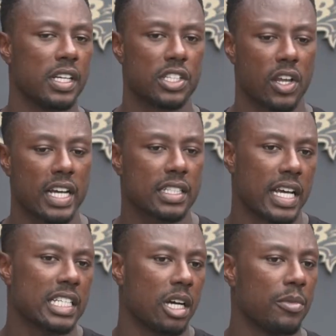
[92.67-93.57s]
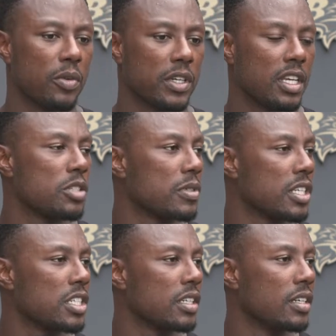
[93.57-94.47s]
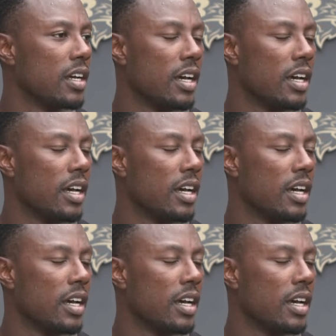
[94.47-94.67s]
And so that's helped me with each position.